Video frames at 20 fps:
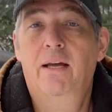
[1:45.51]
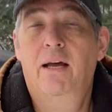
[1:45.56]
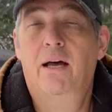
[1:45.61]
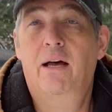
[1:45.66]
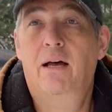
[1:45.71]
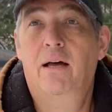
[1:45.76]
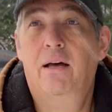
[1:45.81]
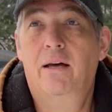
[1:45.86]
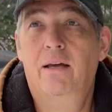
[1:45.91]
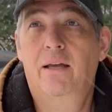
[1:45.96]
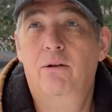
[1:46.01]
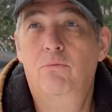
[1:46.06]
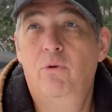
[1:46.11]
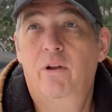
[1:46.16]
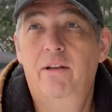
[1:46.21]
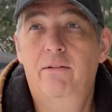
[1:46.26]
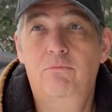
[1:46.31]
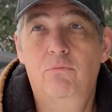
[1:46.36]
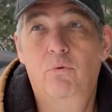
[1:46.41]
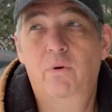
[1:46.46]
And
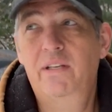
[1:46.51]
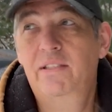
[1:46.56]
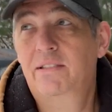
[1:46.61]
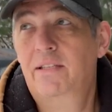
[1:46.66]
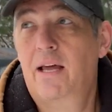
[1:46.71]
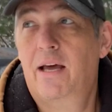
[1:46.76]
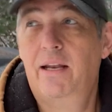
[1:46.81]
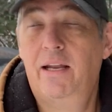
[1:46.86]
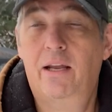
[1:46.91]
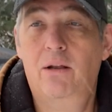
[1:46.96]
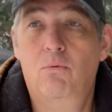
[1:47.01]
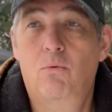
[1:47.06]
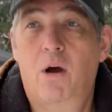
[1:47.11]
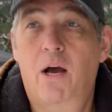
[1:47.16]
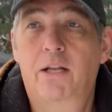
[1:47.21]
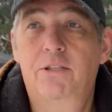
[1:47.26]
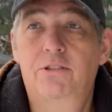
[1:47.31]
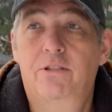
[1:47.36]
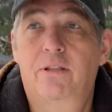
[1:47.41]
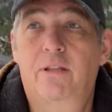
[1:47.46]
we study and
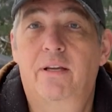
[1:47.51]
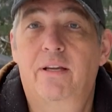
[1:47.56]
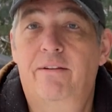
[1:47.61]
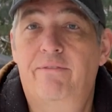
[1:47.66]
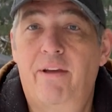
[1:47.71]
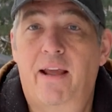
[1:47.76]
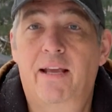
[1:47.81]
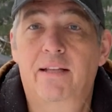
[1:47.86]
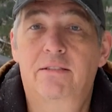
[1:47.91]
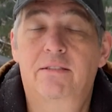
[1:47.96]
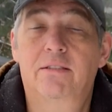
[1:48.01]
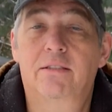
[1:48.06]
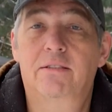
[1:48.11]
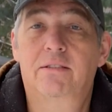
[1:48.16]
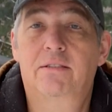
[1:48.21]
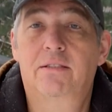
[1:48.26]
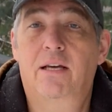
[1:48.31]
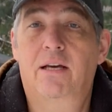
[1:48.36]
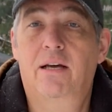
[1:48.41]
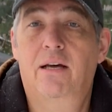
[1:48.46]
watch the
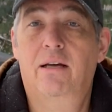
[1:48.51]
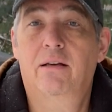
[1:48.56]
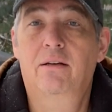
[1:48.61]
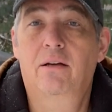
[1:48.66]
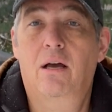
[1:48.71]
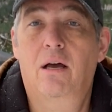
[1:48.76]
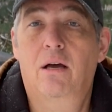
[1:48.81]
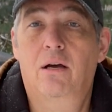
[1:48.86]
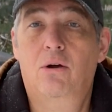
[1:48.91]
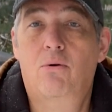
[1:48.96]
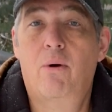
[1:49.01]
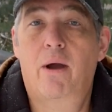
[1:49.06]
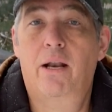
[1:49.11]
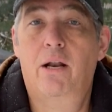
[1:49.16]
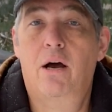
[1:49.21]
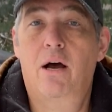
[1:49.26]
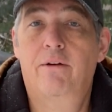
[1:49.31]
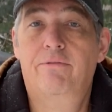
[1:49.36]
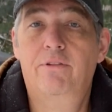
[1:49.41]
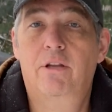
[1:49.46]
advances quite
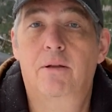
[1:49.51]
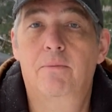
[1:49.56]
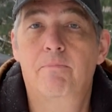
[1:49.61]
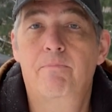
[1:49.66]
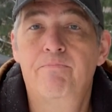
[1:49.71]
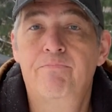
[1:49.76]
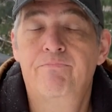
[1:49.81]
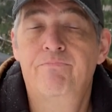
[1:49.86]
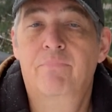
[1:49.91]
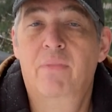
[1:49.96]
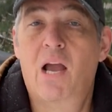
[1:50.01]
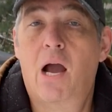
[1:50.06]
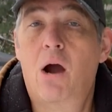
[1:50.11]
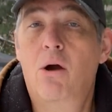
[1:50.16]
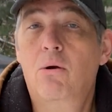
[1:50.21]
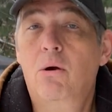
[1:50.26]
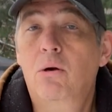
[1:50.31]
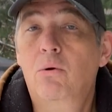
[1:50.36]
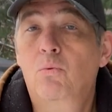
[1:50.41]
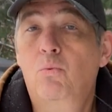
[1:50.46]
often.
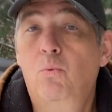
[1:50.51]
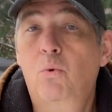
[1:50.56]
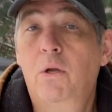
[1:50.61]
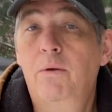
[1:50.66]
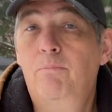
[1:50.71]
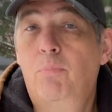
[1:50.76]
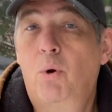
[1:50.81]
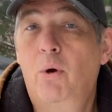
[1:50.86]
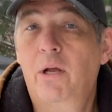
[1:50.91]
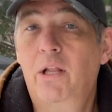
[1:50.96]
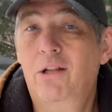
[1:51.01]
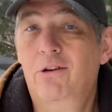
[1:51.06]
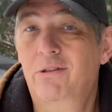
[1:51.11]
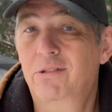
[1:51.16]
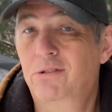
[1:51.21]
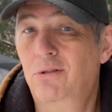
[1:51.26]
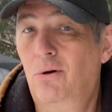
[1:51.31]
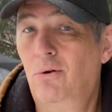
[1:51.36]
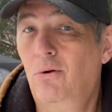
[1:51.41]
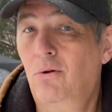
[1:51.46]
Our wood boiler
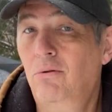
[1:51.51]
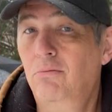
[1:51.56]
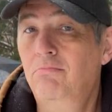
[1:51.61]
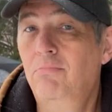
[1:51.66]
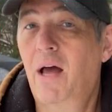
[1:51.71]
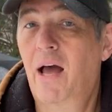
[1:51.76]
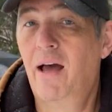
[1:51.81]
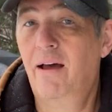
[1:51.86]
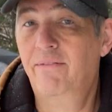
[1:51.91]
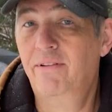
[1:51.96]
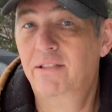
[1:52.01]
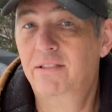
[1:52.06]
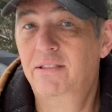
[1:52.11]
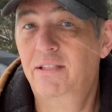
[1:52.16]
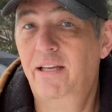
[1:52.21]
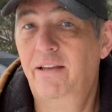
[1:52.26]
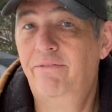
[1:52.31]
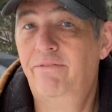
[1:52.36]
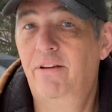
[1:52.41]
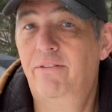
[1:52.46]
is old,
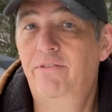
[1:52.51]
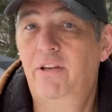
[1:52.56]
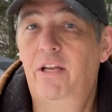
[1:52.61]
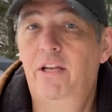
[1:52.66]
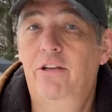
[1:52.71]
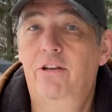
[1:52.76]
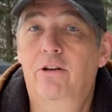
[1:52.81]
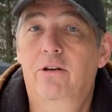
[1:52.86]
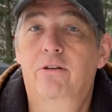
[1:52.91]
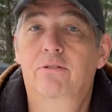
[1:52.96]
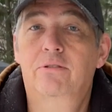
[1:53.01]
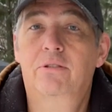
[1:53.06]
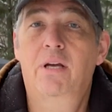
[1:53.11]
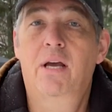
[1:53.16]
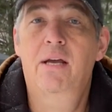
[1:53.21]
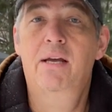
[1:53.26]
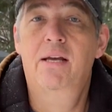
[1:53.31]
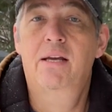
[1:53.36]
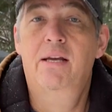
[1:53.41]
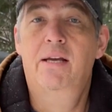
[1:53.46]
obviously 15 years,
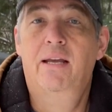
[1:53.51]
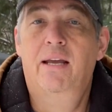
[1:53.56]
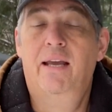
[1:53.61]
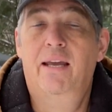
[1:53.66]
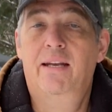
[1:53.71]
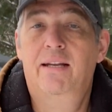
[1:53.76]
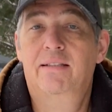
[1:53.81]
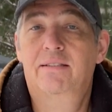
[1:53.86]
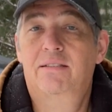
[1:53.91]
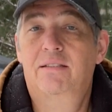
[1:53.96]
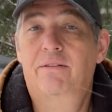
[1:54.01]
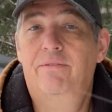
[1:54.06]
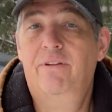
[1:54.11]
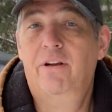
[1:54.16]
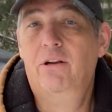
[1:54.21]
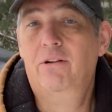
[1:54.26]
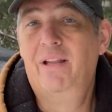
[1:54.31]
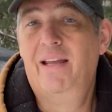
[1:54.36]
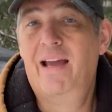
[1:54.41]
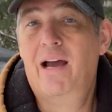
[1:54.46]
and it's
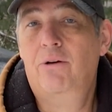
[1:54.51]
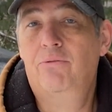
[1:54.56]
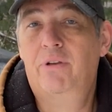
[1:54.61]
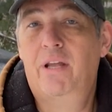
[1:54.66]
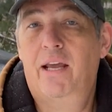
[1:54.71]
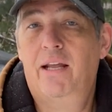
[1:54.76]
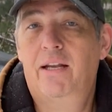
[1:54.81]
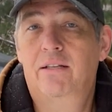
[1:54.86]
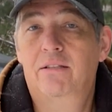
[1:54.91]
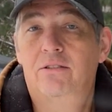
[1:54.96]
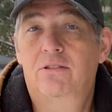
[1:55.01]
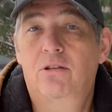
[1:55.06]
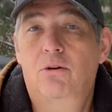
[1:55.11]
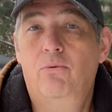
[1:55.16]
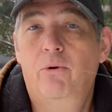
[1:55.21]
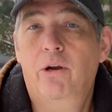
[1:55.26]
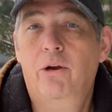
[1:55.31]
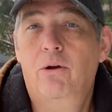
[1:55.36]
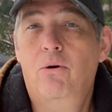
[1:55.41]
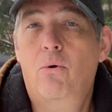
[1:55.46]
severely outdated. So
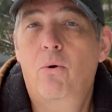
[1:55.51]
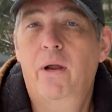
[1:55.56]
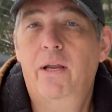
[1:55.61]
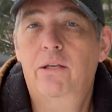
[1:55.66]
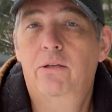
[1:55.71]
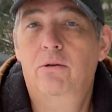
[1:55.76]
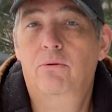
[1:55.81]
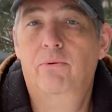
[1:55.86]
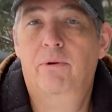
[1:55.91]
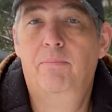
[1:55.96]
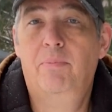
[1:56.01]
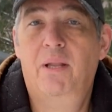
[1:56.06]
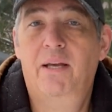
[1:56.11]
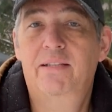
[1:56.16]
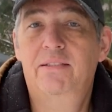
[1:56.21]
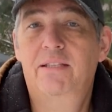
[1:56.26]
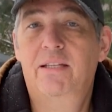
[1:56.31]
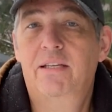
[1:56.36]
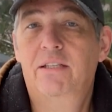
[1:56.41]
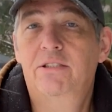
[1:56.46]
we're going to
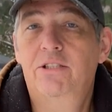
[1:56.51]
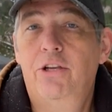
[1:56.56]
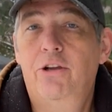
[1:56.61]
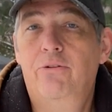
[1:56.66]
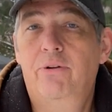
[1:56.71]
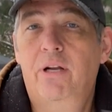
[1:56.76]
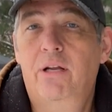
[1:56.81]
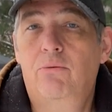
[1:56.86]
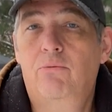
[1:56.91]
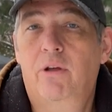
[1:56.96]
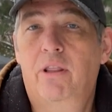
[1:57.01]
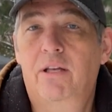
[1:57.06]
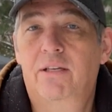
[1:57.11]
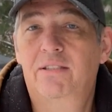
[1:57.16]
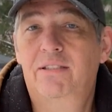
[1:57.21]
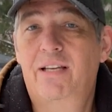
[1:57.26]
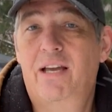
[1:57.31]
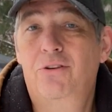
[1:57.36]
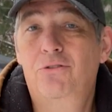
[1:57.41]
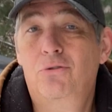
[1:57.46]
replace this unit with a
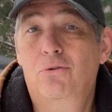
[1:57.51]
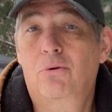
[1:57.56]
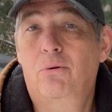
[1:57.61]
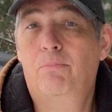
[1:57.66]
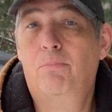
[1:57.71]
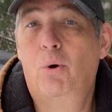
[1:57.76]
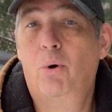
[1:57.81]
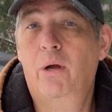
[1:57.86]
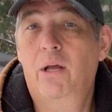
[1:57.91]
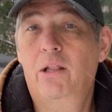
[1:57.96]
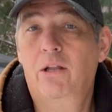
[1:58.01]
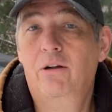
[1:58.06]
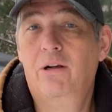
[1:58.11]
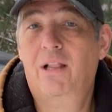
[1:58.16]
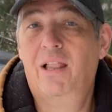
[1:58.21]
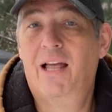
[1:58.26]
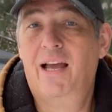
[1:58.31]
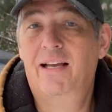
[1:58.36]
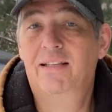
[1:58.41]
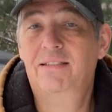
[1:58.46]
central Boiler
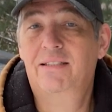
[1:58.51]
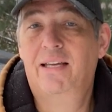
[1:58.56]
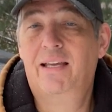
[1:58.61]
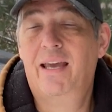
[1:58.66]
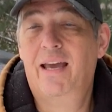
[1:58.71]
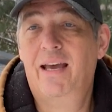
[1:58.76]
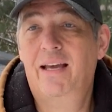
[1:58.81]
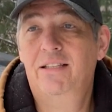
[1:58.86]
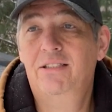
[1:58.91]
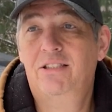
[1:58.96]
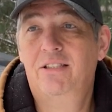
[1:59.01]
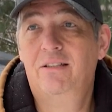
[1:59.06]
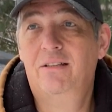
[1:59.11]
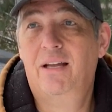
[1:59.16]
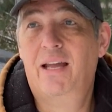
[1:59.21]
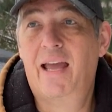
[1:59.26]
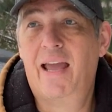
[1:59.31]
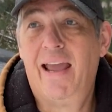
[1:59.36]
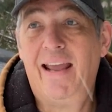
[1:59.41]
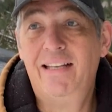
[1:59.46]
Classic Edge
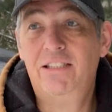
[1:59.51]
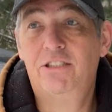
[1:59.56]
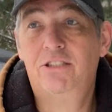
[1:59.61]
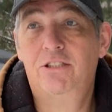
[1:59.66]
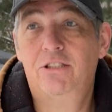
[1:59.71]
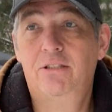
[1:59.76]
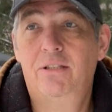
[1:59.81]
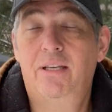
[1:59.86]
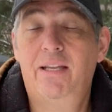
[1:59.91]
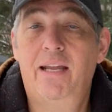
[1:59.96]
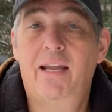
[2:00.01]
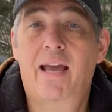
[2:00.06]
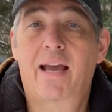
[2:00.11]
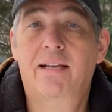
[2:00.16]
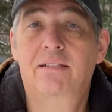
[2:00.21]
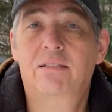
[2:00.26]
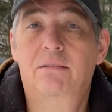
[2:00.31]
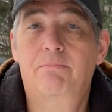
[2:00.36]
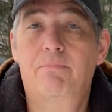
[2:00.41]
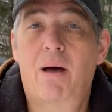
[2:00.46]

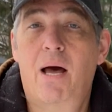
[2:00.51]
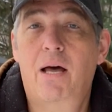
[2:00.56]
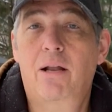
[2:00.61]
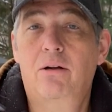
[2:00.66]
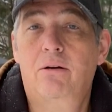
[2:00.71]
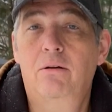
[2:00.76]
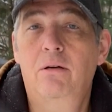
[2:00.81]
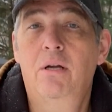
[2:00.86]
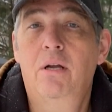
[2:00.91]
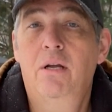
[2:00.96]
HDX model,